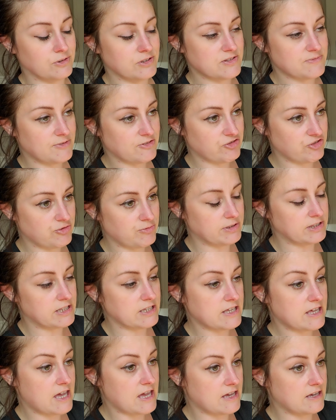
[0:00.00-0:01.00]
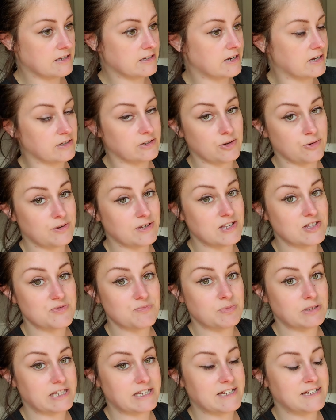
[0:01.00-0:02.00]
especially with the cake not going as
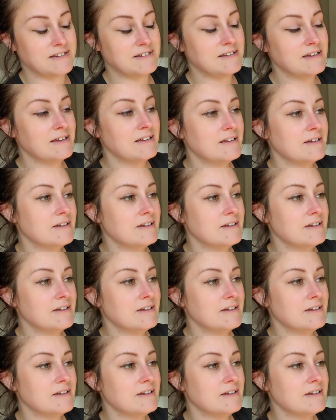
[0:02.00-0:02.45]
planned.